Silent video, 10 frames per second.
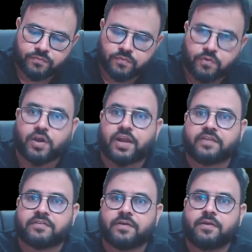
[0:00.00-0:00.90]
Okay,
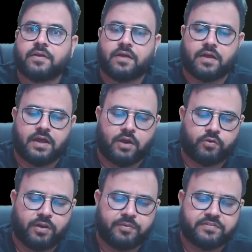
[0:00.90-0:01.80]
Raja. Now
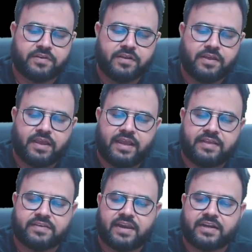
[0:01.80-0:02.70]
tell me, sir, is
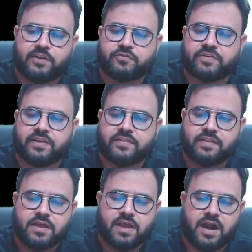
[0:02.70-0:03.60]
collective strength
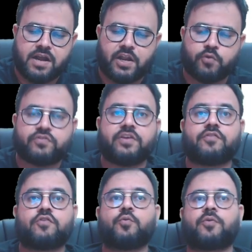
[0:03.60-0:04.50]

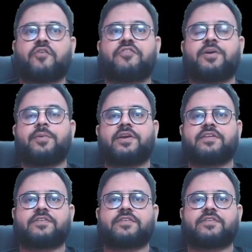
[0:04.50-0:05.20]
conducive to profitability?